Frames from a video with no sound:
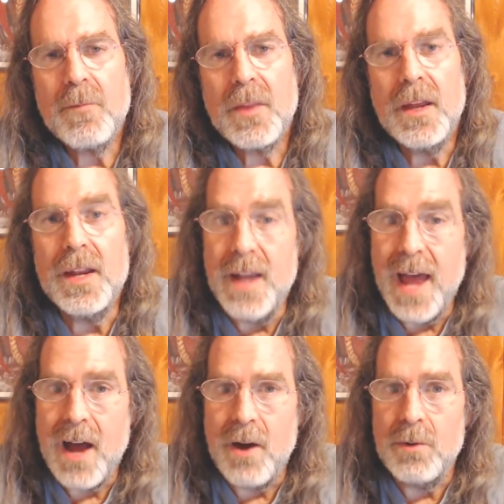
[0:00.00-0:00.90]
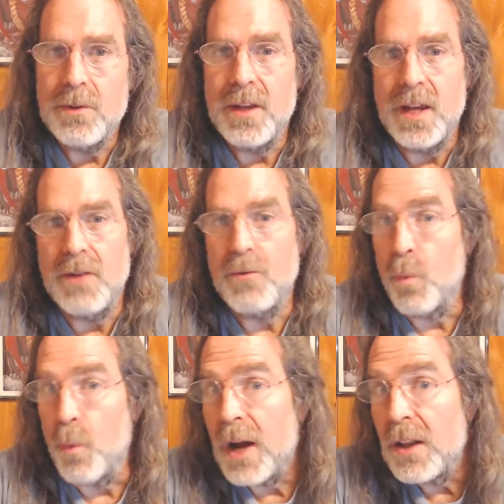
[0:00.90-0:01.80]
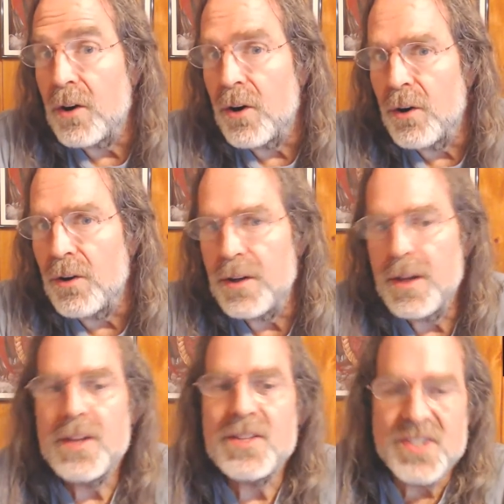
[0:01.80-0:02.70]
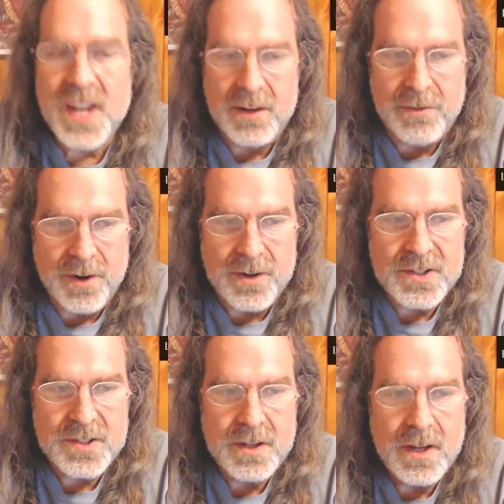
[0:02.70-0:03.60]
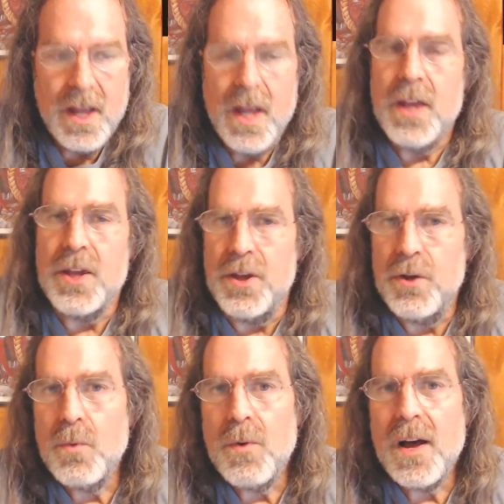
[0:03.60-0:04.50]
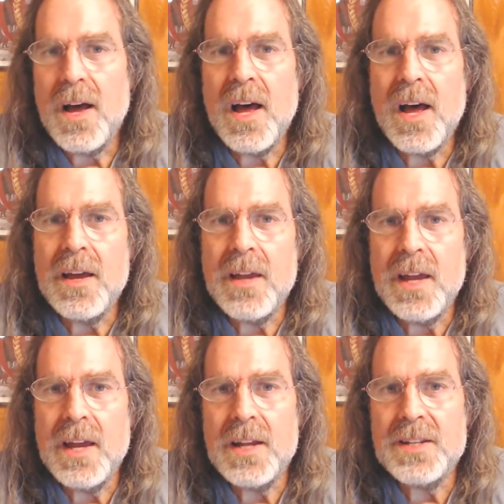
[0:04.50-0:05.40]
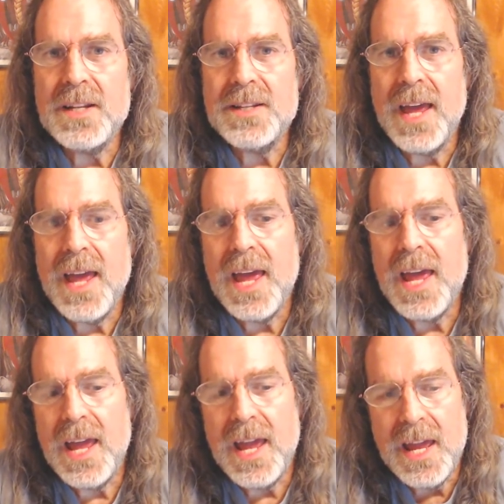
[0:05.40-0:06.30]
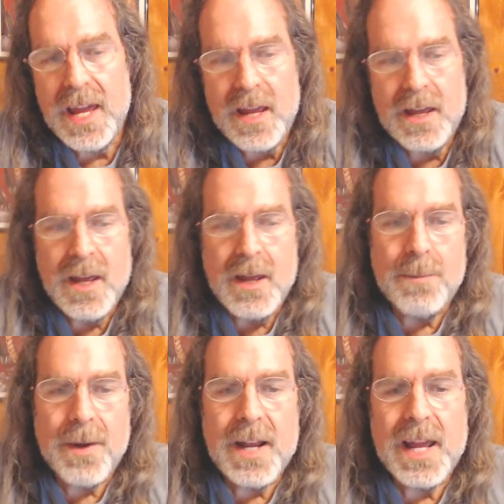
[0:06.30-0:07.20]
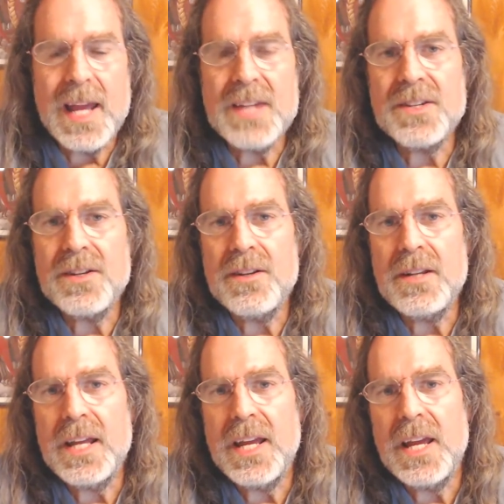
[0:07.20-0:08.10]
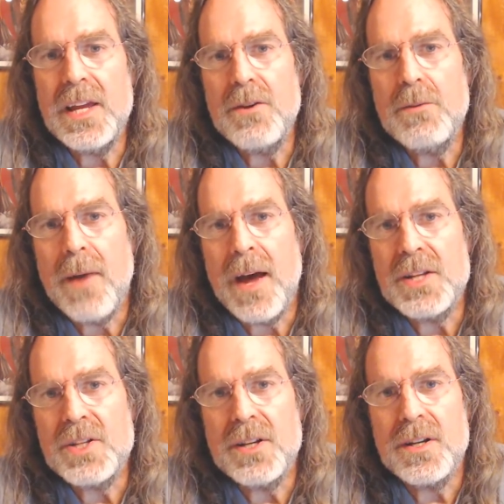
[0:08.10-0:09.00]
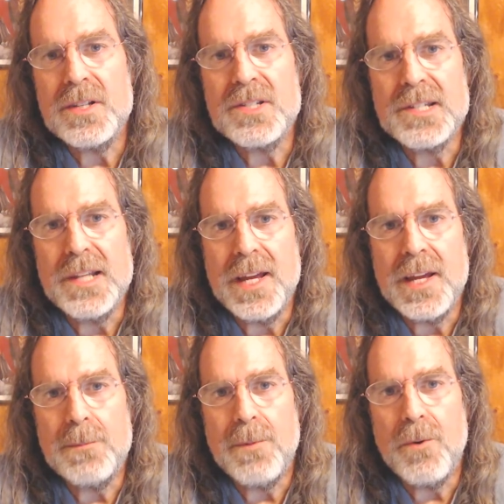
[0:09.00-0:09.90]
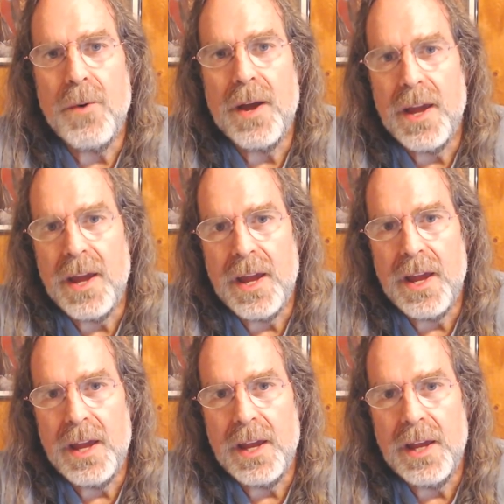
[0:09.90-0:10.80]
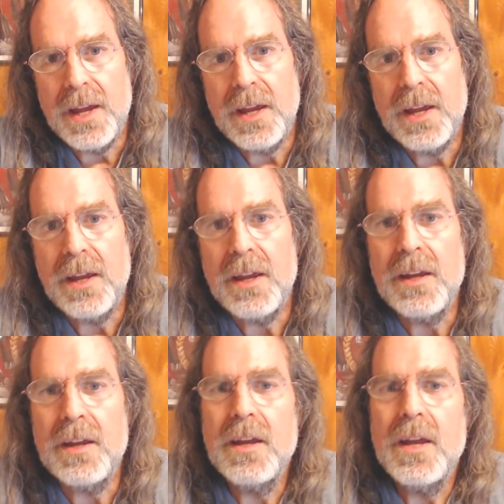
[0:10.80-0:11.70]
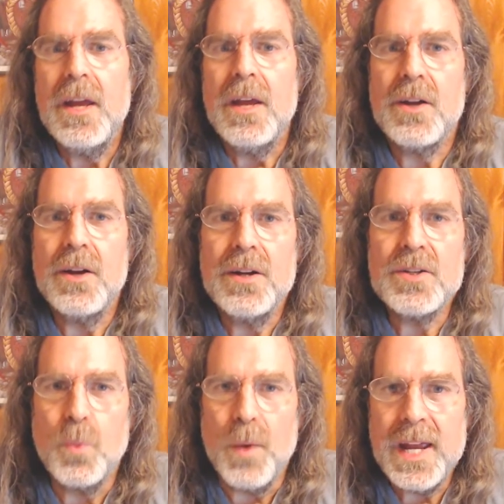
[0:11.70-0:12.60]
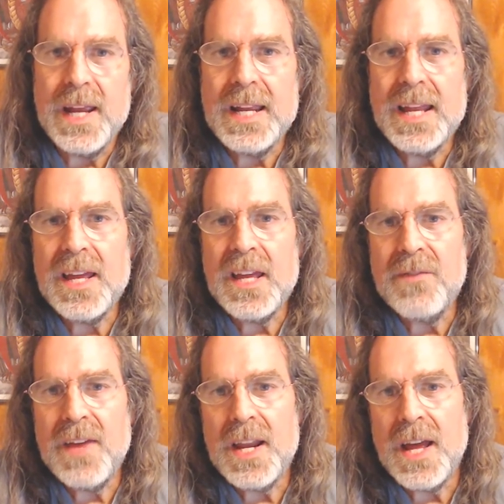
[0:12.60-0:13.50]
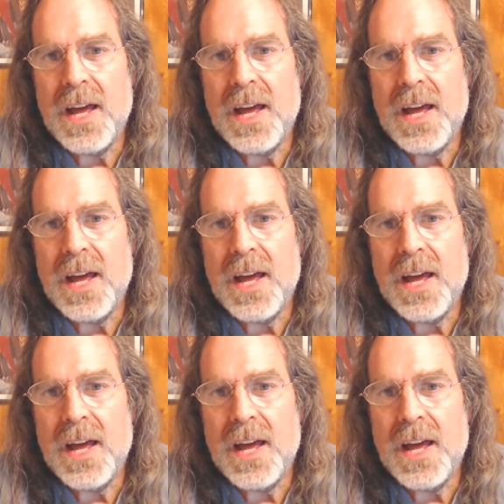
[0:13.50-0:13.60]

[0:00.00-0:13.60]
And now the rarely heard second verse. You are here today, but easily you might just slip away. 'Cause we live in a